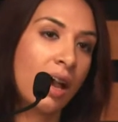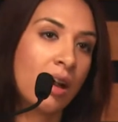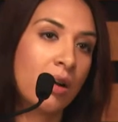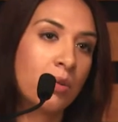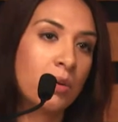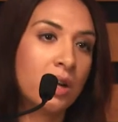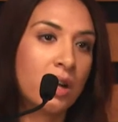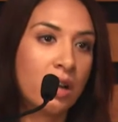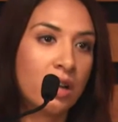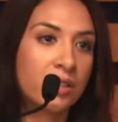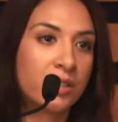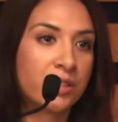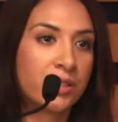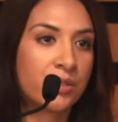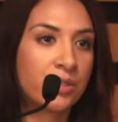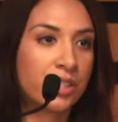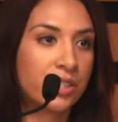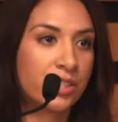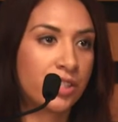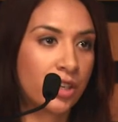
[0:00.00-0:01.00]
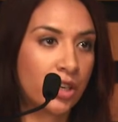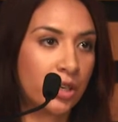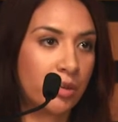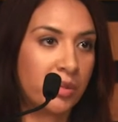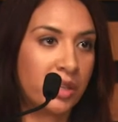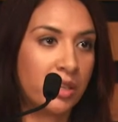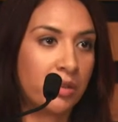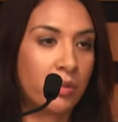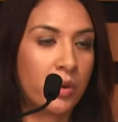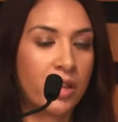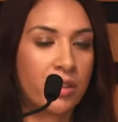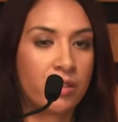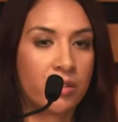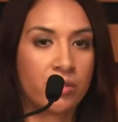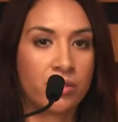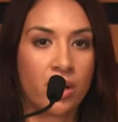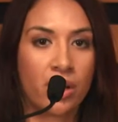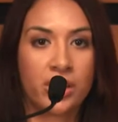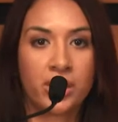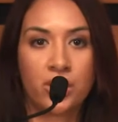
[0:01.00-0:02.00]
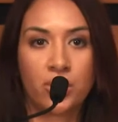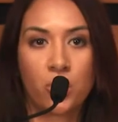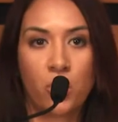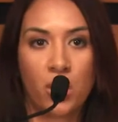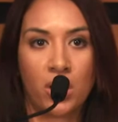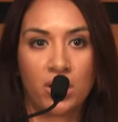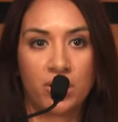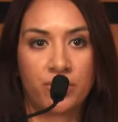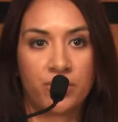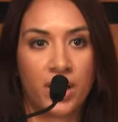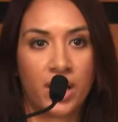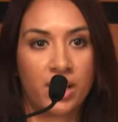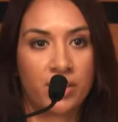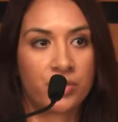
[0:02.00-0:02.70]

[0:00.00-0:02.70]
We'll also determine whether or not you qualify